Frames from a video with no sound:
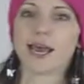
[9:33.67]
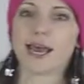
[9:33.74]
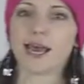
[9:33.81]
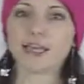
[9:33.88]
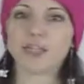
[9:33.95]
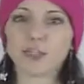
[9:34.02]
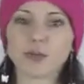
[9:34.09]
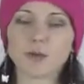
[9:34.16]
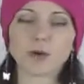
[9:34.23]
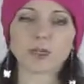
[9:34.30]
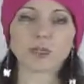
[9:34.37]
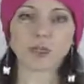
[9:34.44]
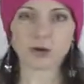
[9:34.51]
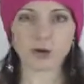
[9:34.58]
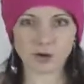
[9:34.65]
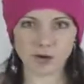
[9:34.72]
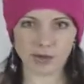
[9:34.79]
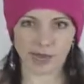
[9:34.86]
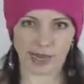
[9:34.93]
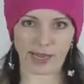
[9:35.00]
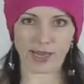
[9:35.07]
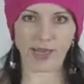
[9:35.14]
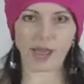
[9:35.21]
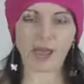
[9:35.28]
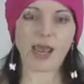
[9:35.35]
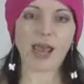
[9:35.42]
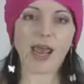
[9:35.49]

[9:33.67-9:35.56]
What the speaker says: as you are turning